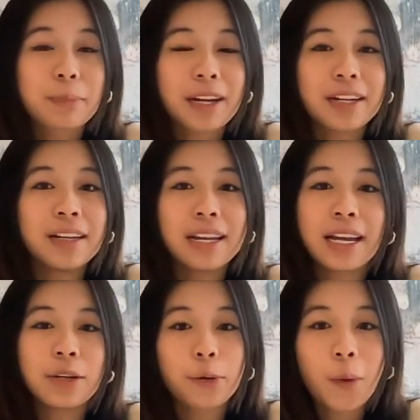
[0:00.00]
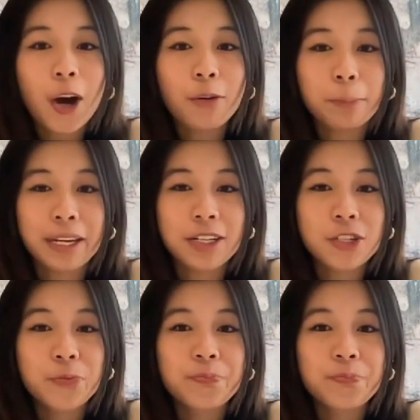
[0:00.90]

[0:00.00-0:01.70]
button in your model page.